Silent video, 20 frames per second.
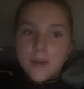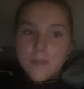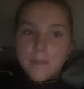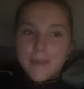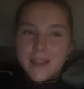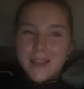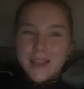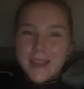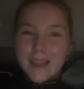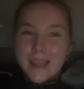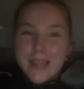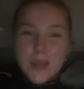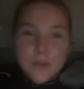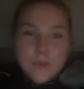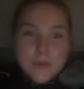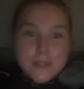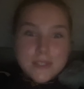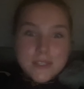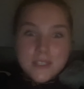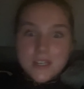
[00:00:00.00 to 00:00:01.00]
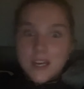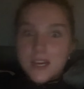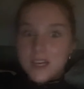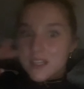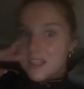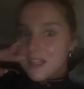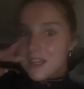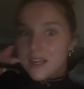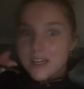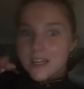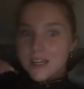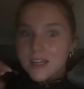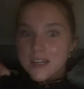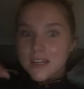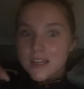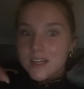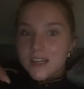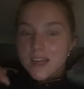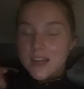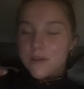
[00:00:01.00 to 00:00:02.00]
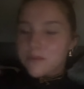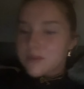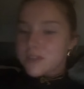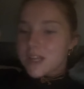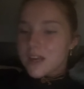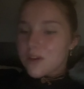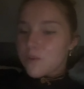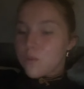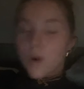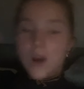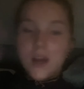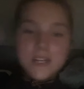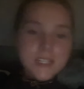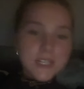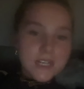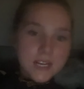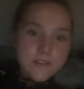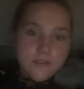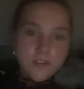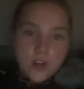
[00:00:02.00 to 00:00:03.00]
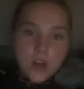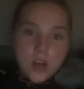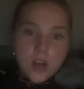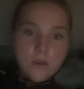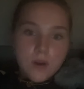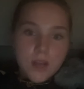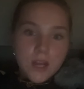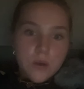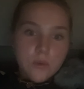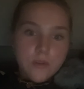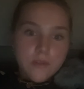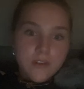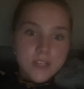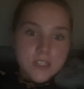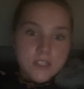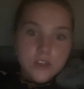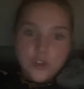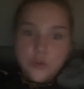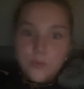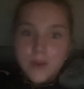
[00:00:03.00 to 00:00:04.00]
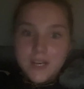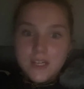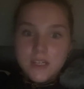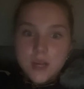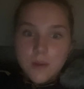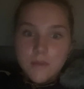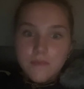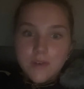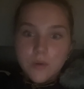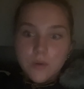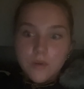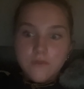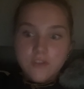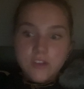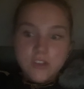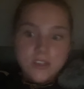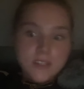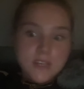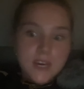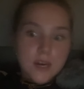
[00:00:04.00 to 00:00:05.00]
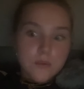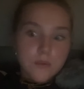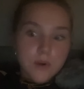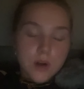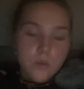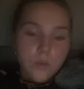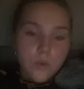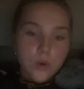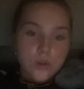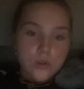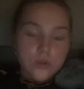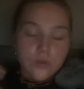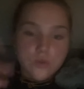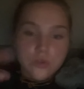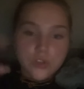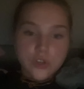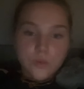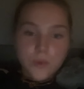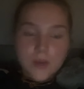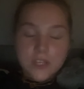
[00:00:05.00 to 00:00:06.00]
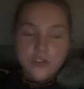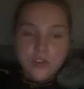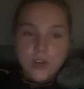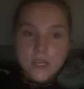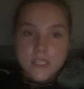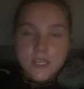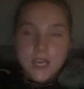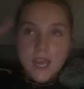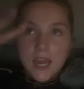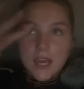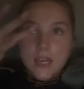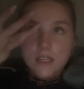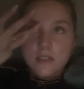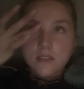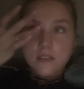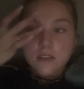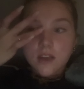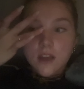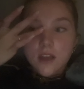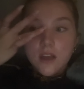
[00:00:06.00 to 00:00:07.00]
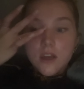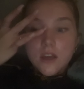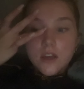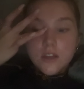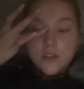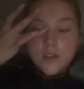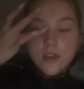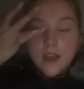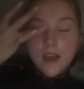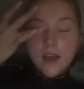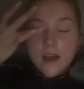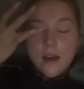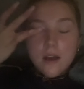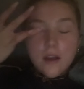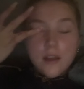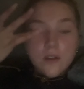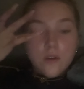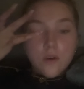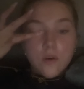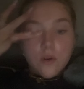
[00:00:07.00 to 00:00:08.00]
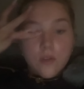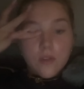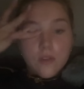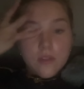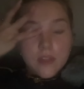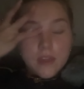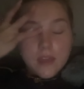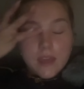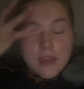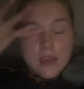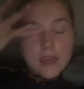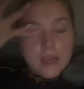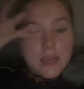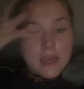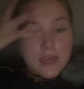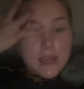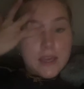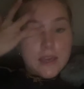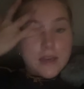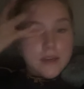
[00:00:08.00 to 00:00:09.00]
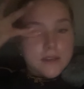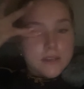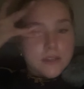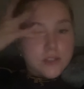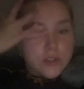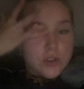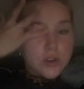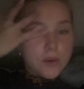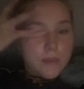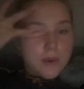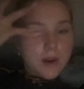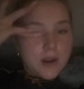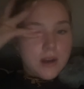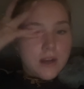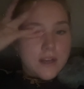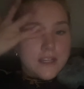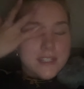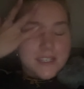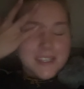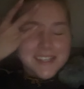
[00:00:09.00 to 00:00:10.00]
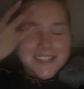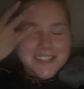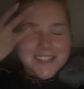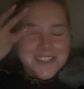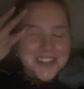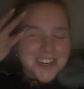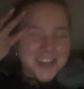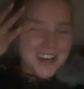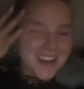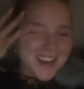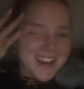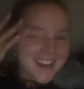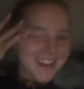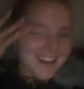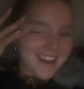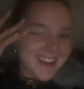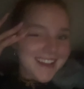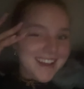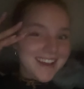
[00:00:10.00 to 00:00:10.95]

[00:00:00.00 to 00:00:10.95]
But, like, it was nothing. It was, like, why did I even go? Like, I would have had such a better time if I would have just stayed where I was or just went straight to Cairns. So, yeah, I got the... Sorry, my eyes itchy.